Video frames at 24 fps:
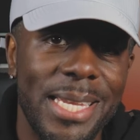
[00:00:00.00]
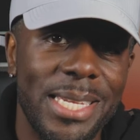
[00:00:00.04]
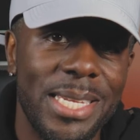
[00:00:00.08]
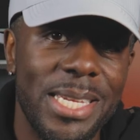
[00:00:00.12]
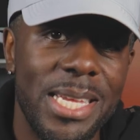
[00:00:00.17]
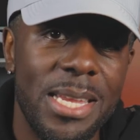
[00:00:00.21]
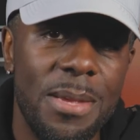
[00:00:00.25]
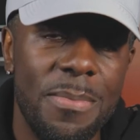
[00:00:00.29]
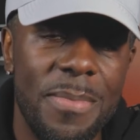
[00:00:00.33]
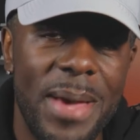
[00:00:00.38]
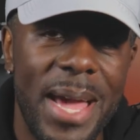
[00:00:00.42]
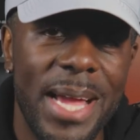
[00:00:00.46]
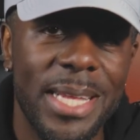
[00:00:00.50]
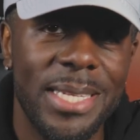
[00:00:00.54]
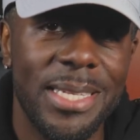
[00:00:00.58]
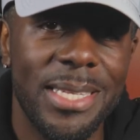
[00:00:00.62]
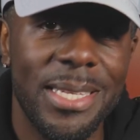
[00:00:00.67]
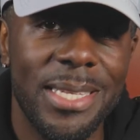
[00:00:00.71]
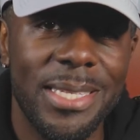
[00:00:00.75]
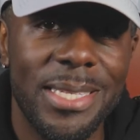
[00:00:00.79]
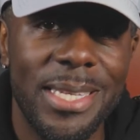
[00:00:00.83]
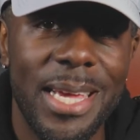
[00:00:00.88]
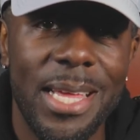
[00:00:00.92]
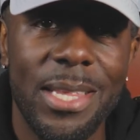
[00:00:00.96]
to send it back to
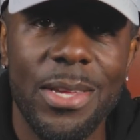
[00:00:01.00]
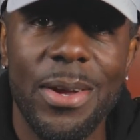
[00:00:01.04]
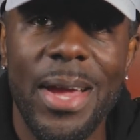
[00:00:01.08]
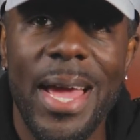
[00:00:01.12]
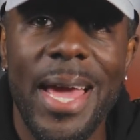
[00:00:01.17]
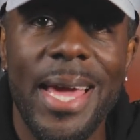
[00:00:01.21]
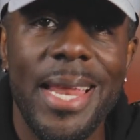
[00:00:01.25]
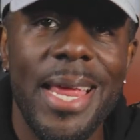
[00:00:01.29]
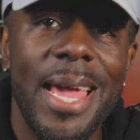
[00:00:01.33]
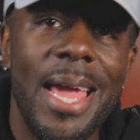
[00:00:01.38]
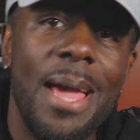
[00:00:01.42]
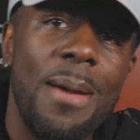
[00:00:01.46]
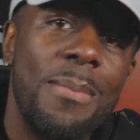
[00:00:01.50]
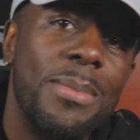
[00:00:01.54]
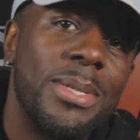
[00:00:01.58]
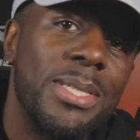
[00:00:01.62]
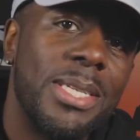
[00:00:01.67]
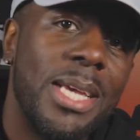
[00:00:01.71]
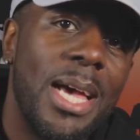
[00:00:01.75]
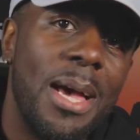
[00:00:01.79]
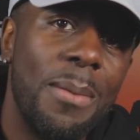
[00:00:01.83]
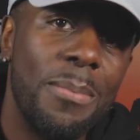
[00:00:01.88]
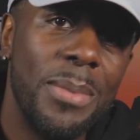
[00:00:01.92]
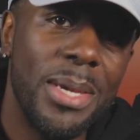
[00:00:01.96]
the seller at
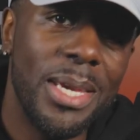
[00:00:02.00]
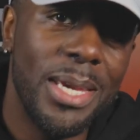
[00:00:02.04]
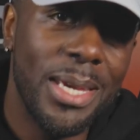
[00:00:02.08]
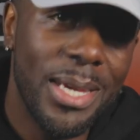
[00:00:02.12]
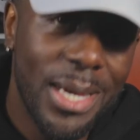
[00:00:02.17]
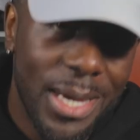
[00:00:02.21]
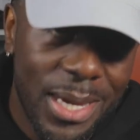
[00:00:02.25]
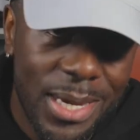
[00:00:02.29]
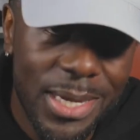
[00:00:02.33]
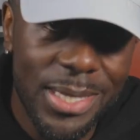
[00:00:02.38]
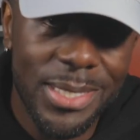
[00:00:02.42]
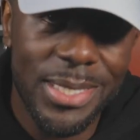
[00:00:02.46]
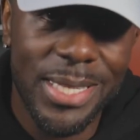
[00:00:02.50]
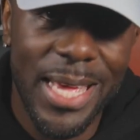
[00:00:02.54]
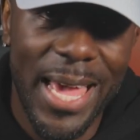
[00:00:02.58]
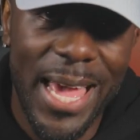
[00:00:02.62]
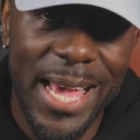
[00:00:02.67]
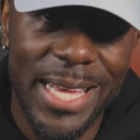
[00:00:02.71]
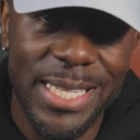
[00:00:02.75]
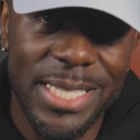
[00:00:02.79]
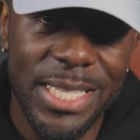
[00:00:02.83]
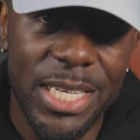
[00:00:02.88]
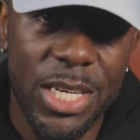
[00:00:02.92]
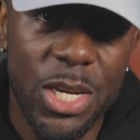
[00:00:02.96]
Amazon because the
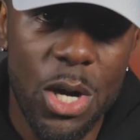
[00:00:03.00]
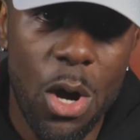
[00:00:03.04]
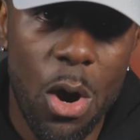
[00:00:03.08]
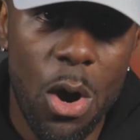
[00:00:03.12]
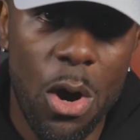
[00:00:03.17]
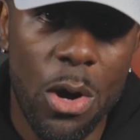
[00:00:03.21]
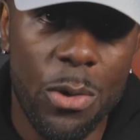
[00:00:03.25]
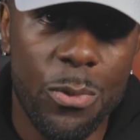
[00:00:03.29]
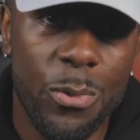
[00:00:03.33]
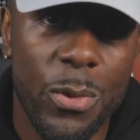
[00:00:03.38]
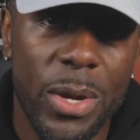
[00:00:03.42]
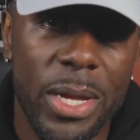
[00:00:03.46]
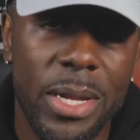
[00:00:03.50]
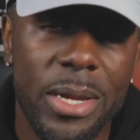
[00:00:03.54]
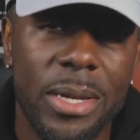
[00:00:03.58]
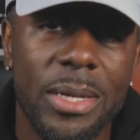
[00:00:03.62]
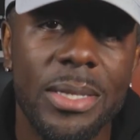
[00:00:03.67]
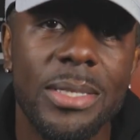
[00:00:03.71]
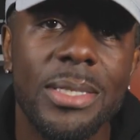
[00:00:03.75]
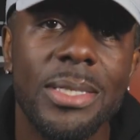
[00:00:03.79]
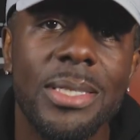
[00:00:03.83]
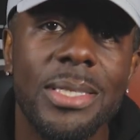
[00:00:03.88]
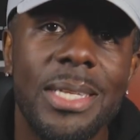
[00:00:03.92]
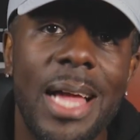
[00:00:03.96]
SD card
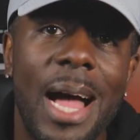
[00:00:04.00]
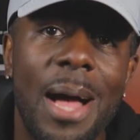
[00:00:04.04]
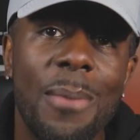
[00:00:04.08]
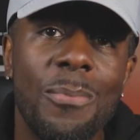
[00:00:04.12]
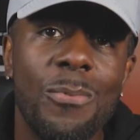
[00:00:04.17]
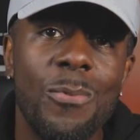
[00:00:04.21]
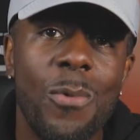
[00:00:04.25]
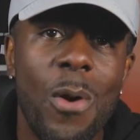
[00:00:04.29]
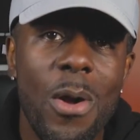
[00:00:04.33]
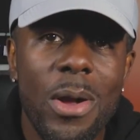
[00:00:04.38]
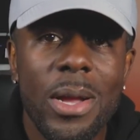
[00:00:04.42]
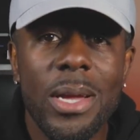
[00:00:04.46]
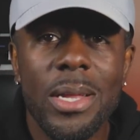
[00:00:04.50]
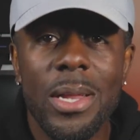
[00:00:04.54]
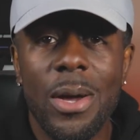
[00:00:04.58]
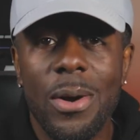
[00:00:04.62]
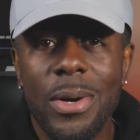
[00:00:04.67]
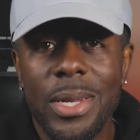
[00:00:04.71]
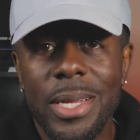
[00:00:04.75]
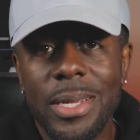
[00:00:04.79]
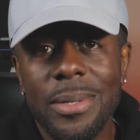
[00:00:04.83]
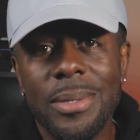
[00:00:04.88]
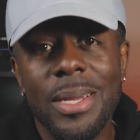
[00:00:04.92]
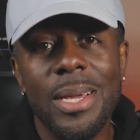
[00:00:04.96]
reader stopped working
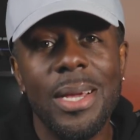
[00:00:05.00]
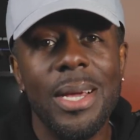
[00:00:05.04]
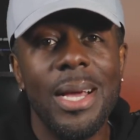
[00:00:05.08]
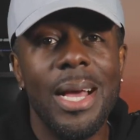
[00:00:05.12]
on it.